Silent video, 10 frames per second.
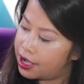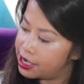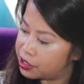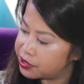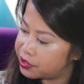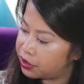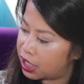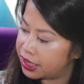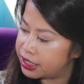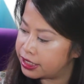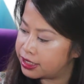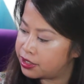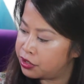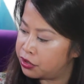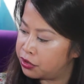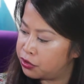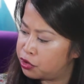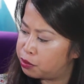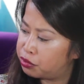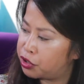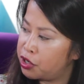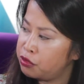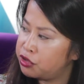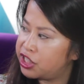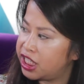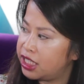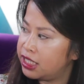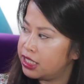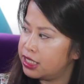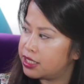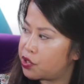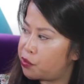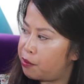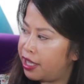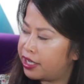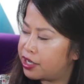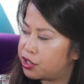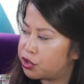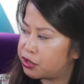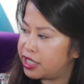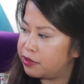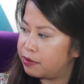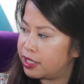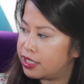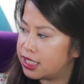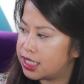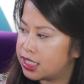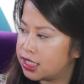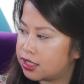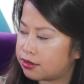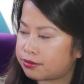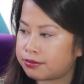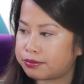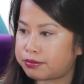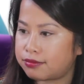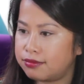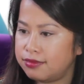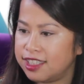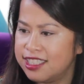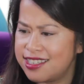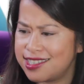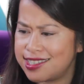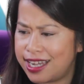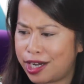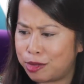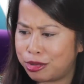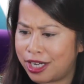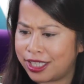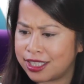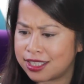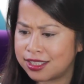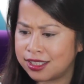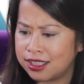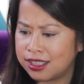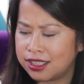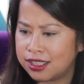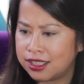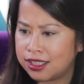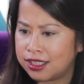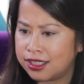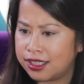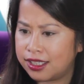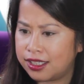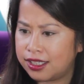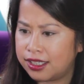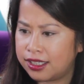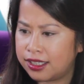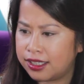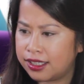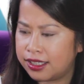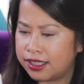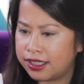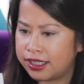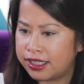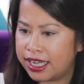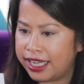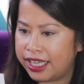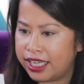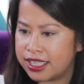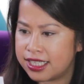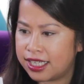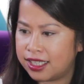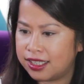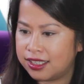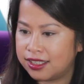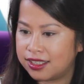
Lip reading: I also got this Nude Pro Genius Omega Treatment. Is this a hair product? I can't tell.